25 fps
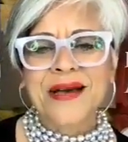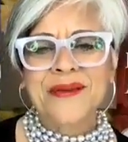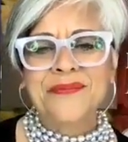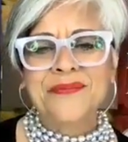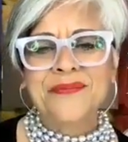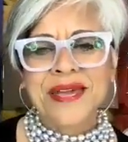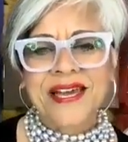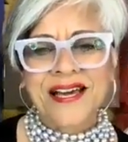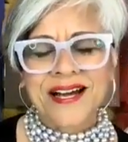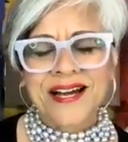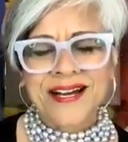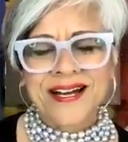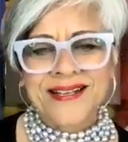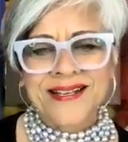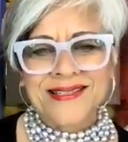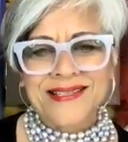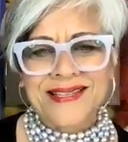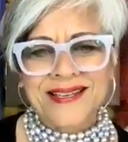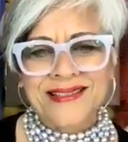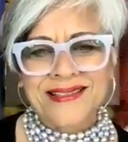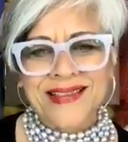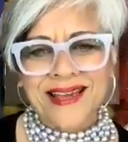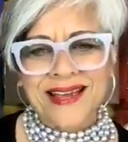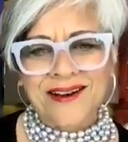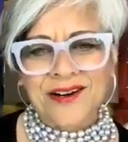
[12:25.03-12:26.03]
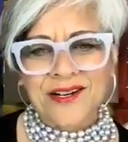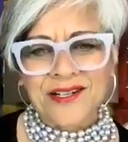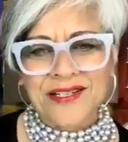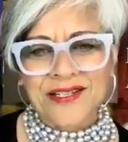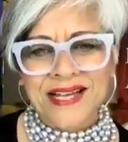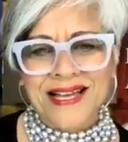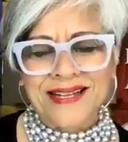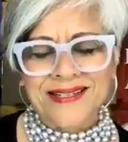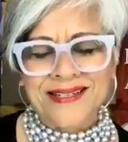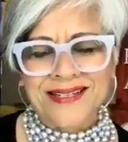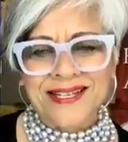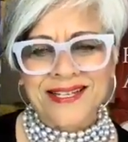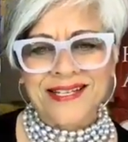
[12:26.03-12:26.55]
because they are
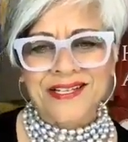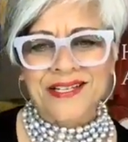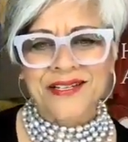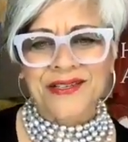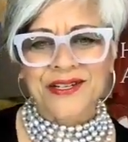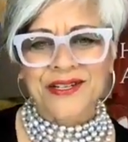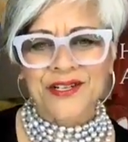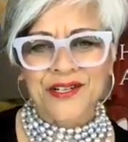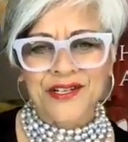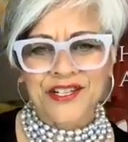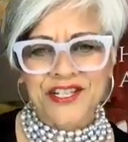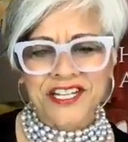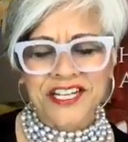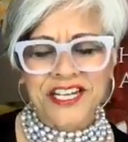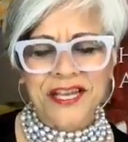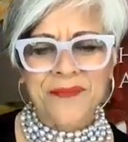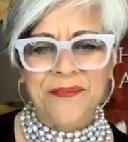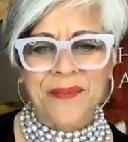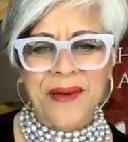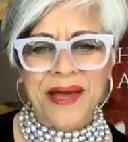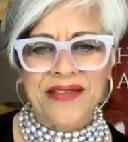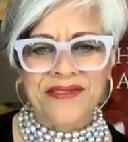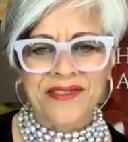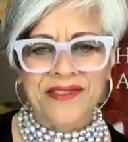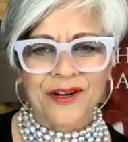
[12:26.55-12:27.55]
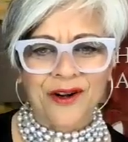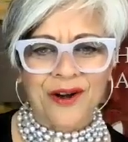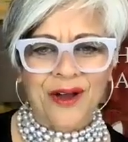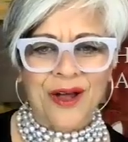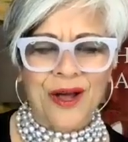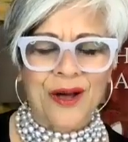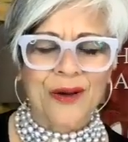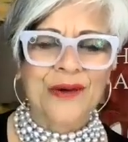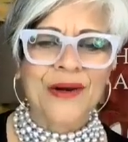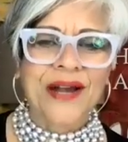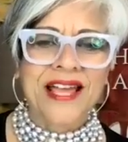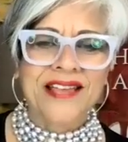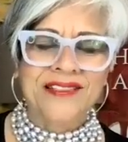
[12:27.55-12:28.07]
tending to their sheep and their
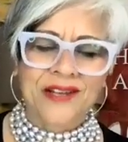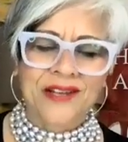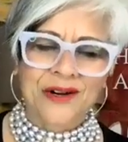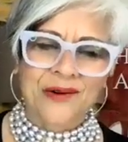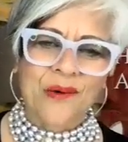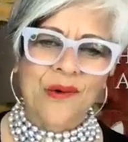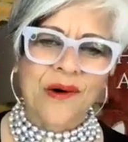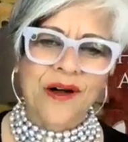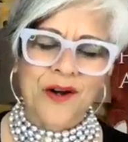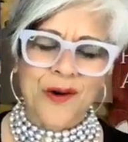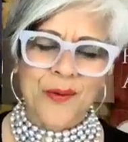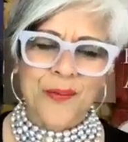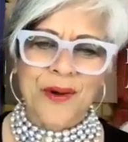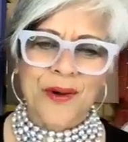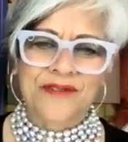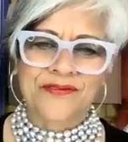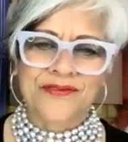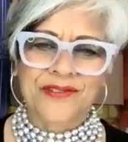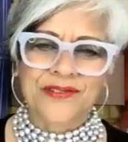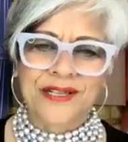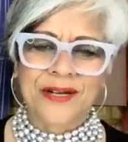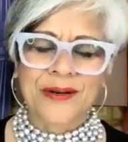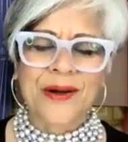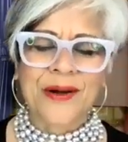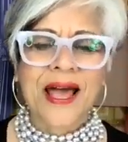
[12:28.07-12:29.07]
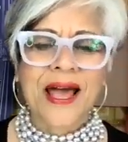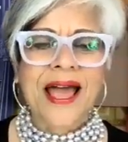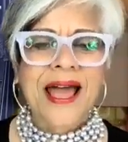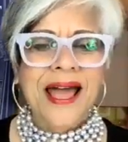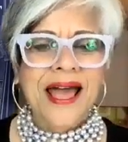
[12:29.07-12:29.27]
goat and their water buffalo.